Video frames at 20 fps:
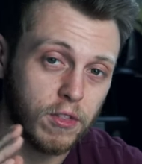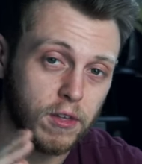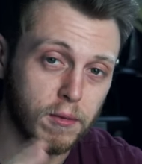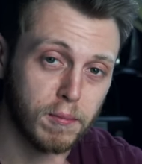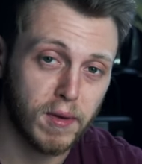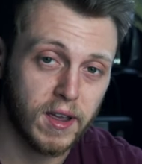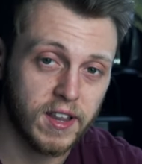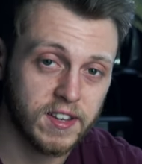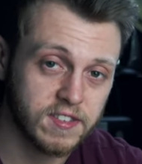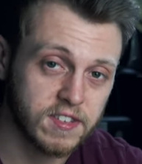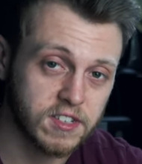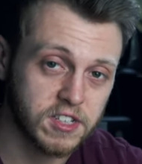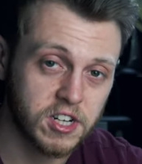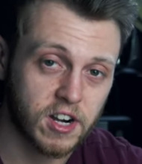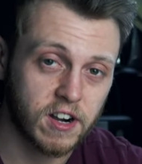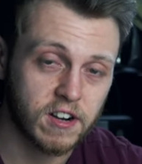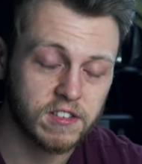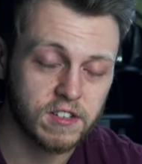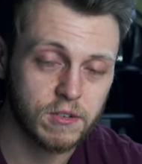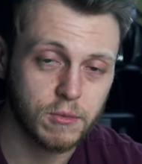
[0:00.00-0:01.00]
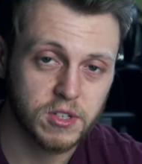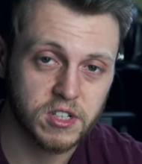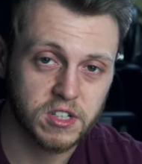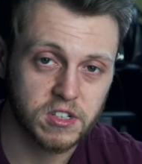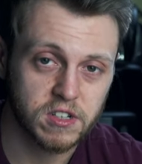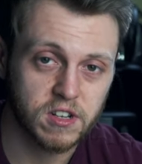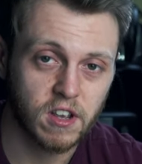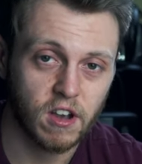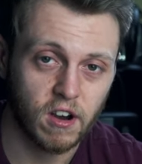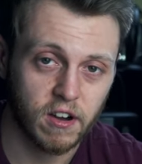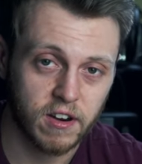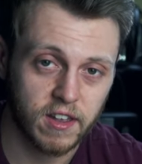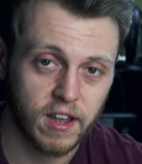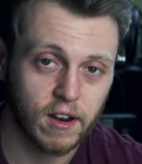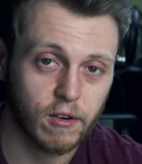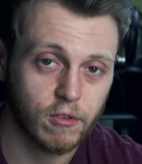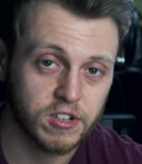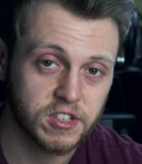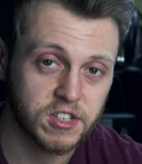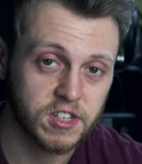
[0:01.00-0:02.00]
the amazing charity, which is Cardiac
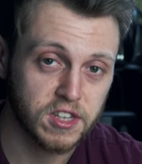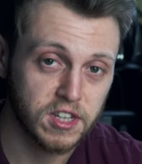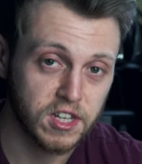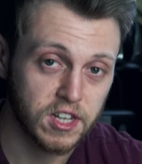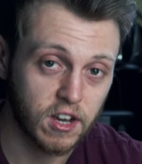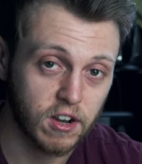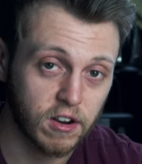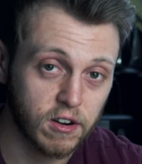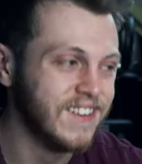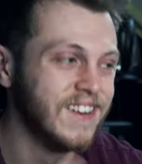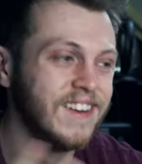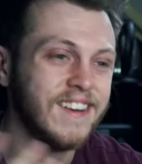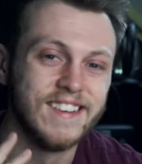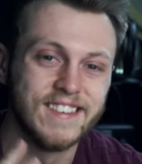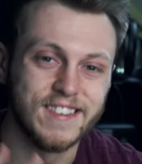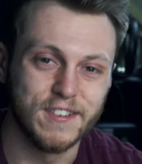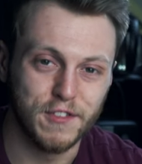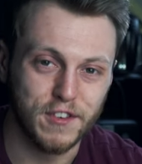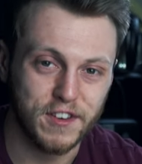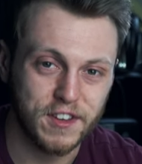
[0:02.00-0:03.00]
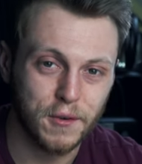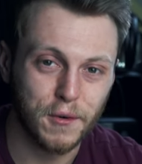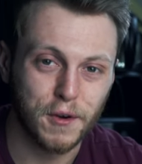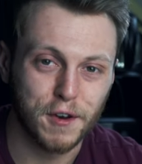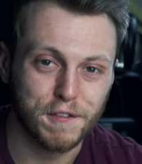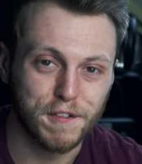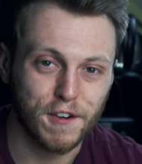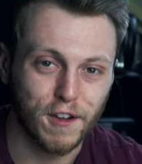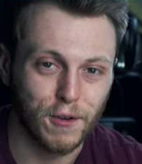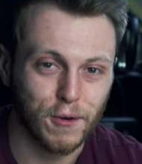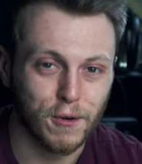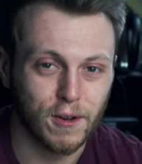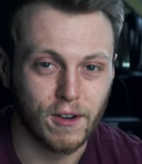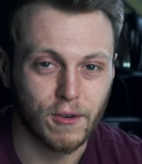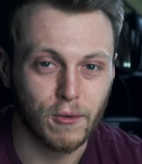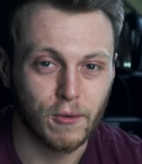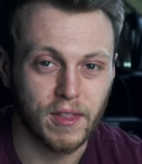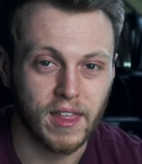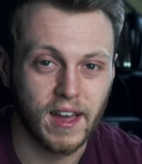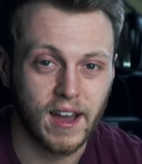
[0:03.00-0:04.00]
Risk in the Young. So if you do want to follow
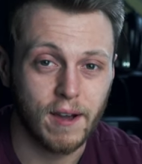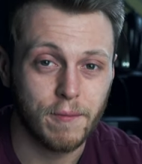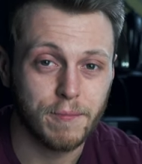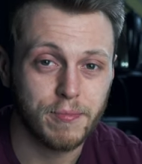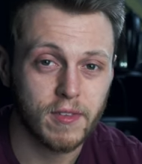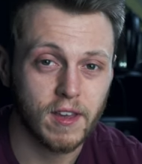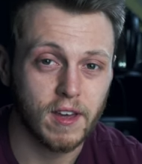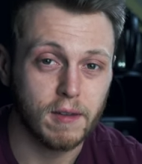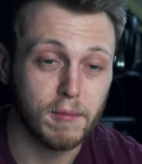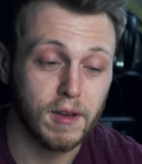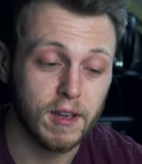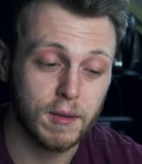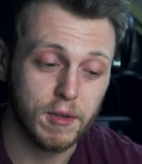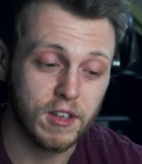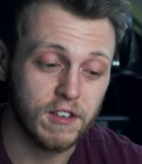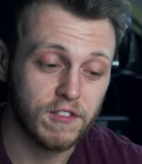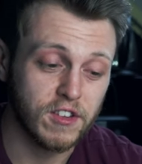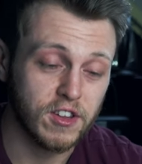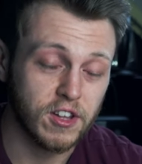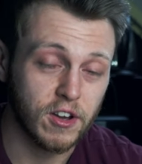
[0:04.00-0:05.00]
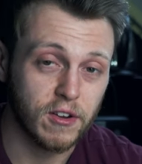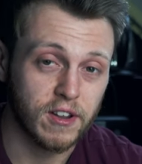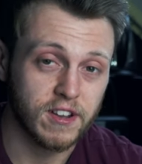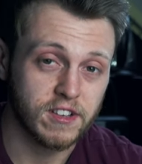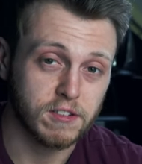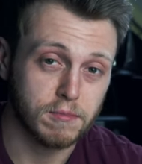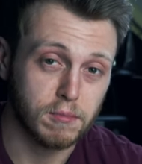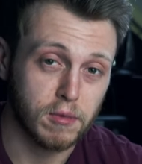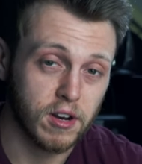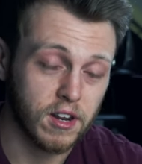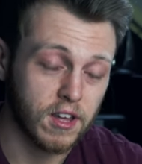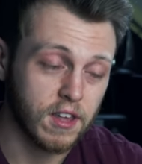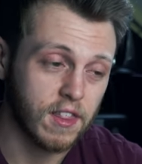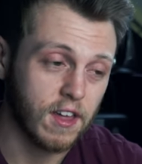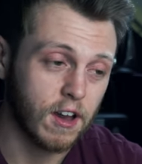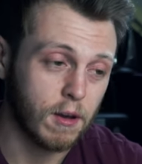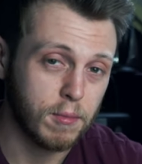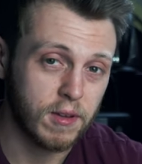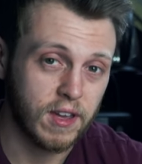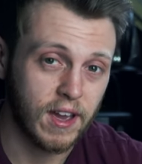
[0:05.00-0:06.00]
along with that and maybe even donate some money,
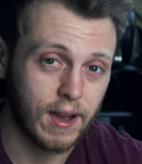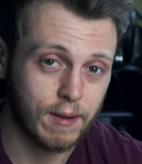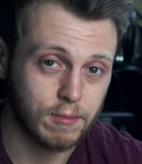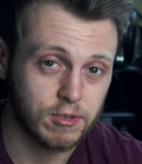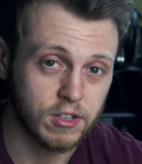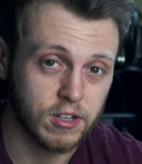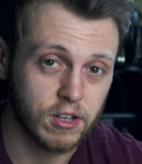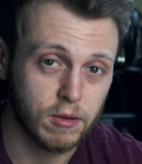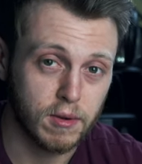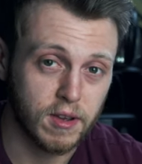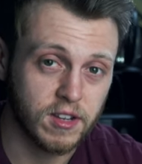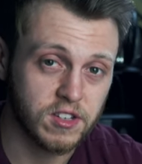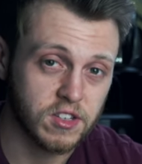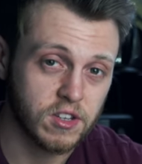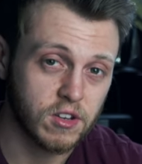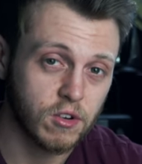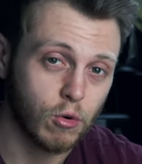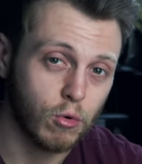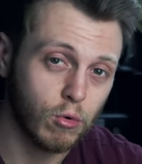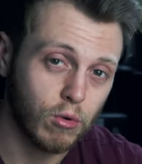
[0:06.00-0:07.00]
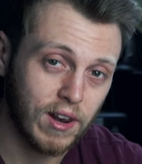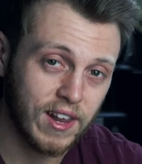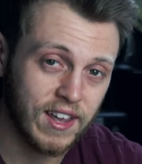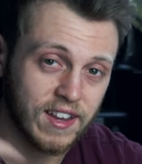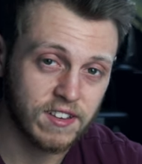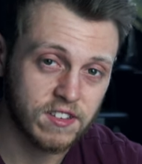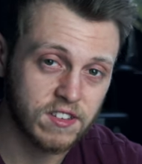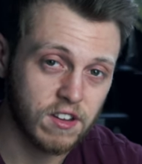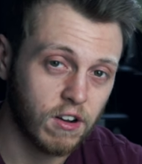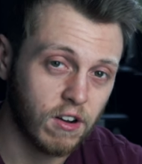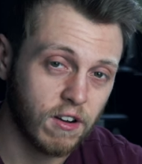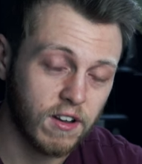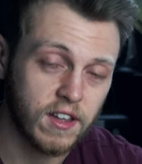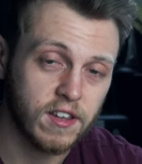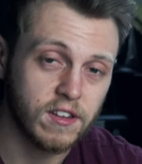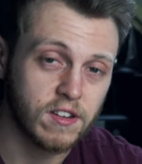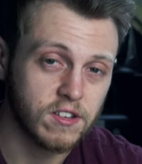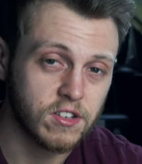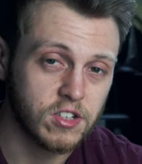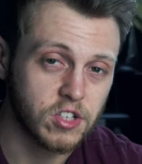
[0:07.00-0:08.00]
that'd be absolutely amazing. All links are
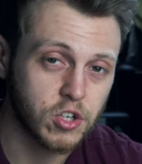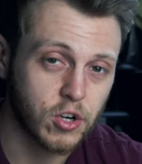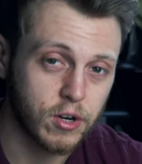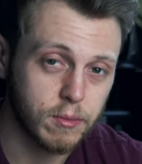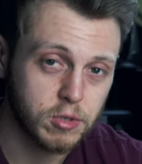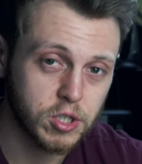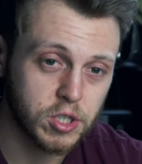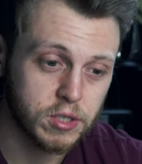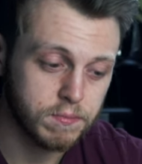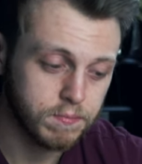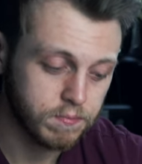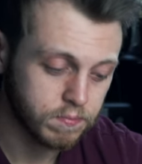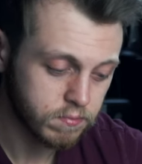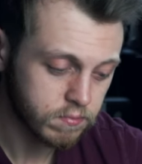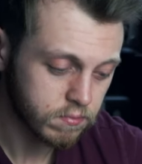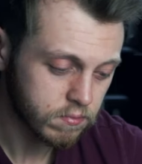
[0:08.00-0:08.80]
in the description.